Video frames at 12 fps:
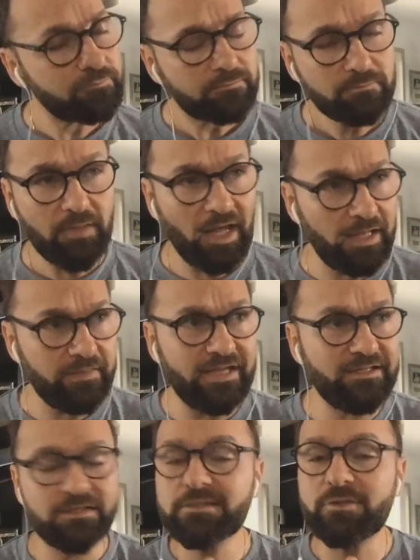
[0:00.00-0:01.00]
And they
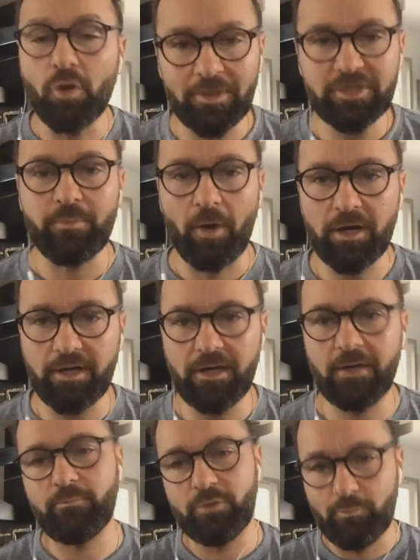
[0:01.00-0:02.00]
did so much
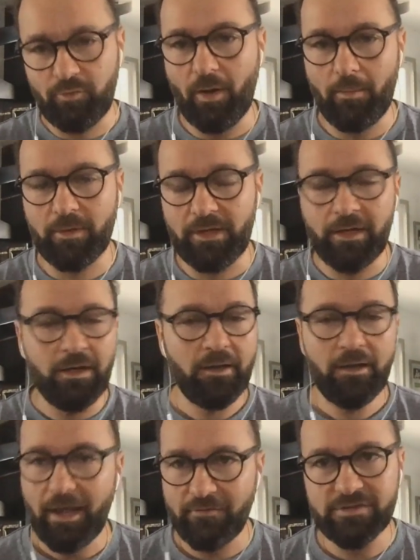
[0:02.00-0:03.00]
marketing. You probably
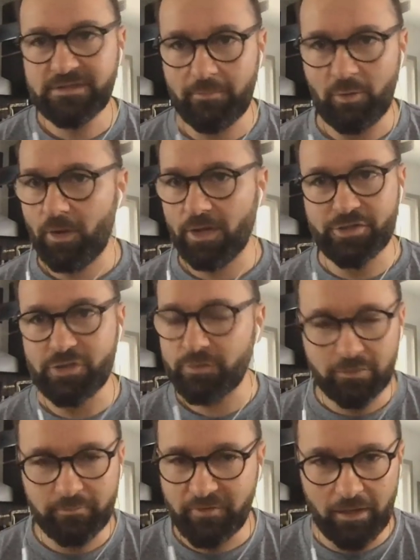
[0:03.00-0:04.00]
every time you watch a
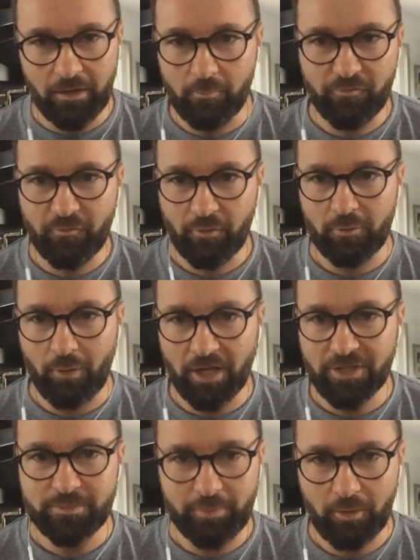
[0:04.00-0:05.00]
YouTube video before you watch
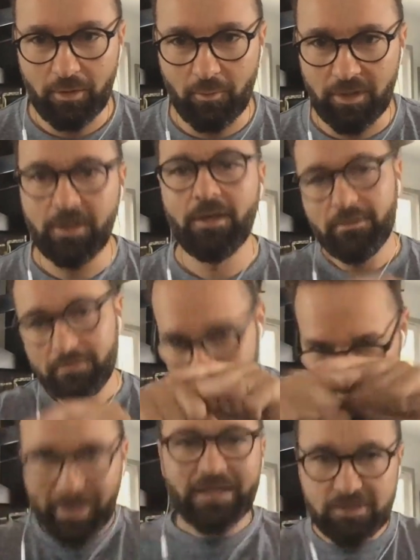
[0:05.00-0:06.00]
a poker one, the
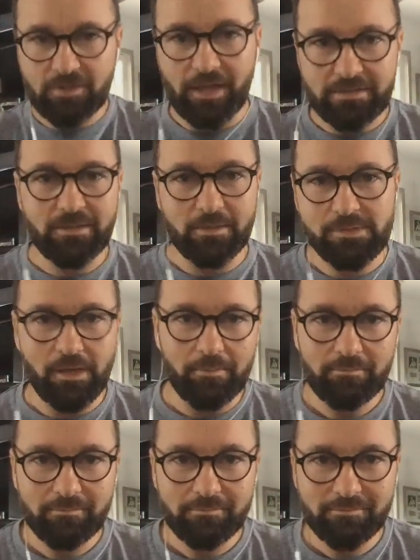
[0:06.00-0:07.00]
masterclass comes up.
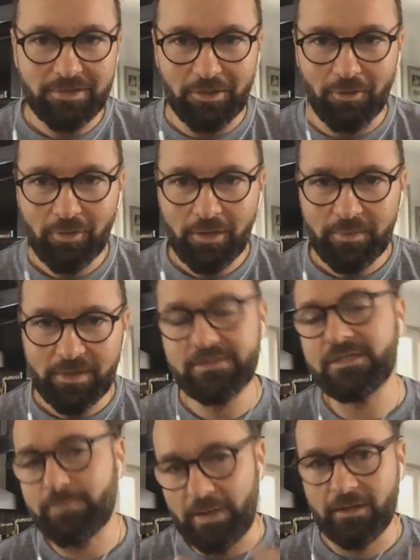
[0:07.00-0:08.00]
You know because they
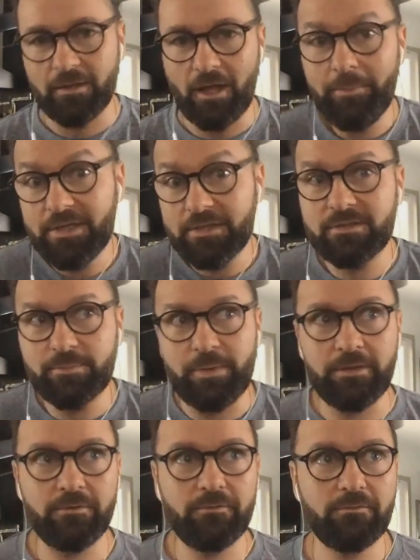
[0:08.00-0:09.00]
spend yeah, a lot yeah. because it's
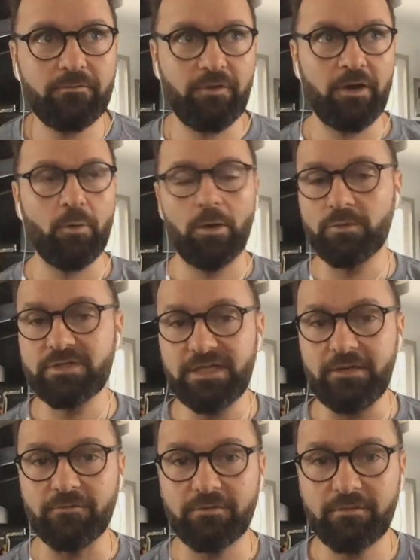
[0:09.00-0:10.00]
been very well
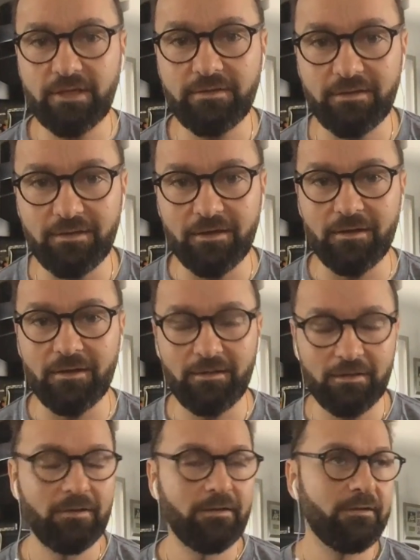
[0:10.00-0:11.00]
received. They did. Uh,
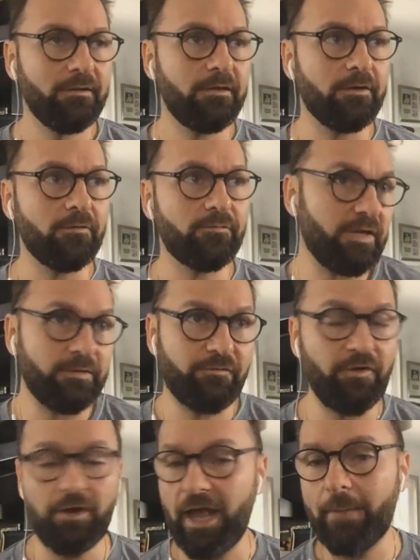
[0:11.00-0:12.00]
you know, they're
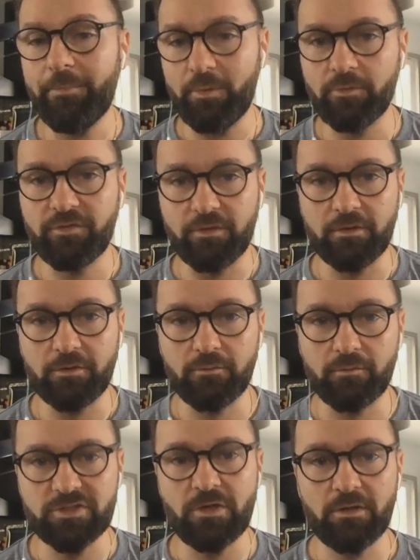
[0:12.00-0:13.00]
very happy with the
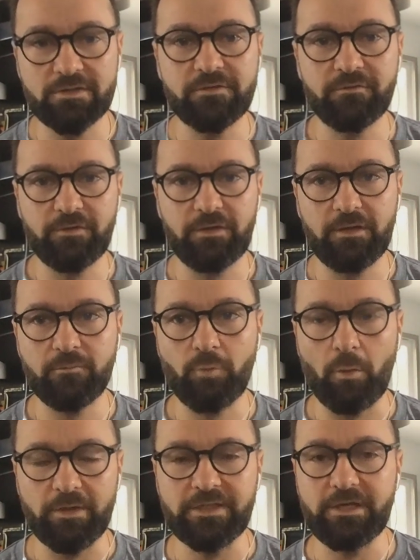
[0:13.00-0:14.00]
results of uh, what
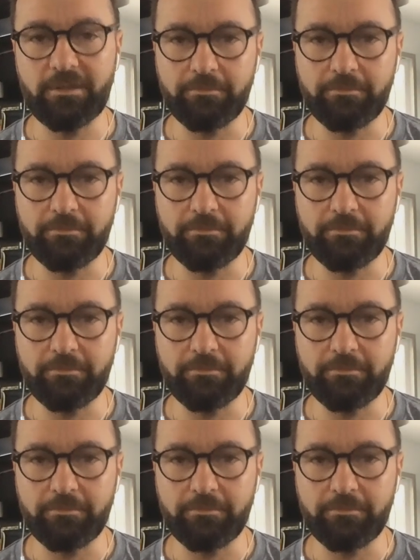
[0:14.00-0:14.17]
we did.